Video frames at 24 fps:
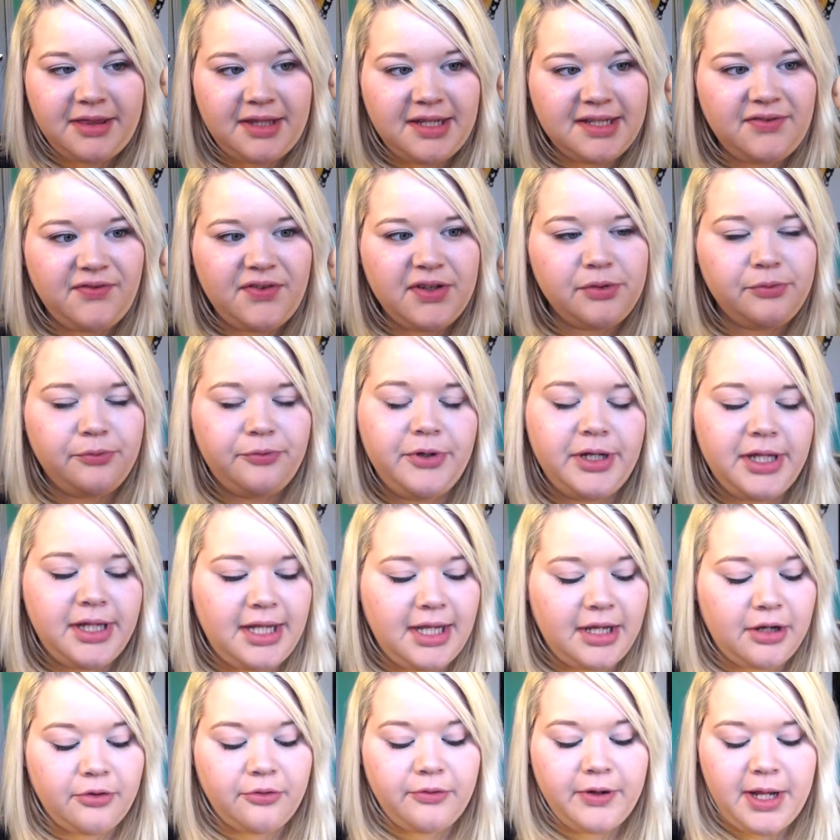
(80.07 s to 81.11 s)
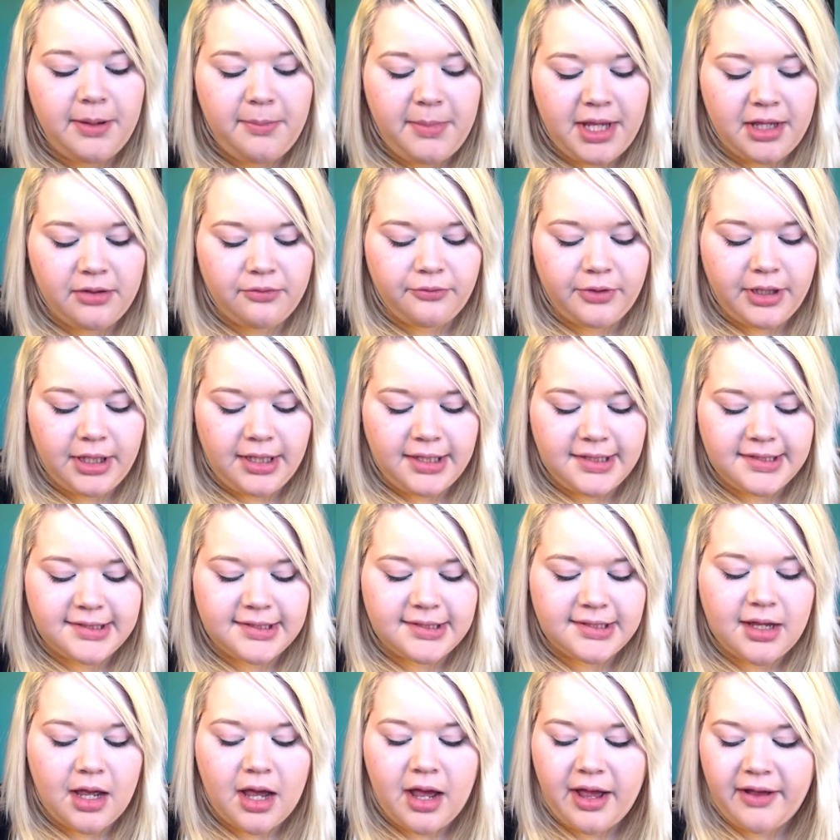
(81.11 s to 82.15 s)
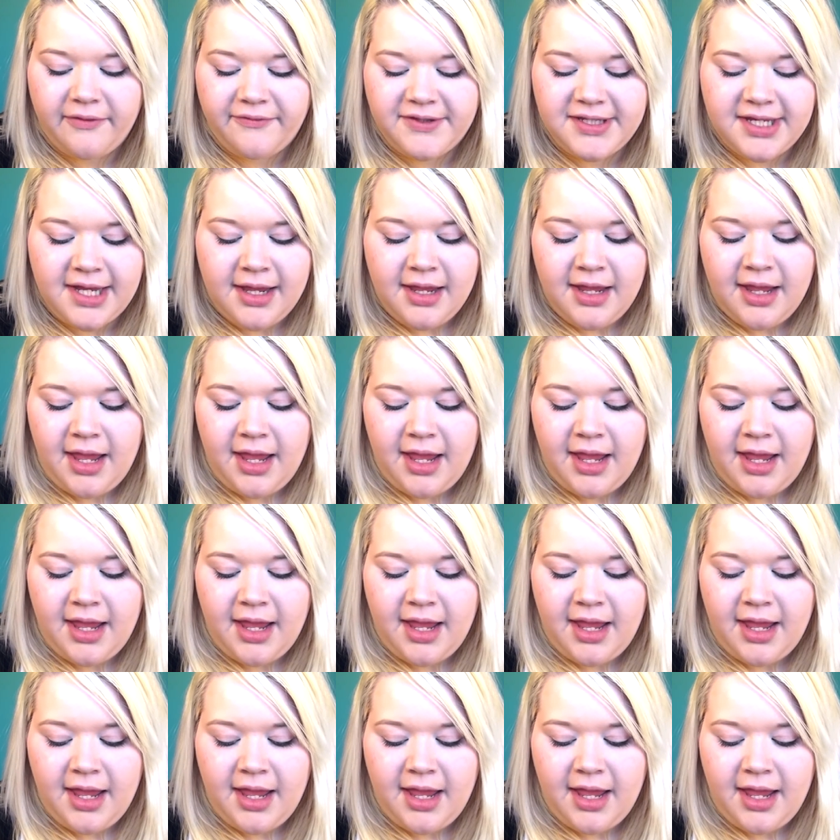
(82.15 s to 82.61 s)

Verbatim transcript: These feel really creamy and really soft,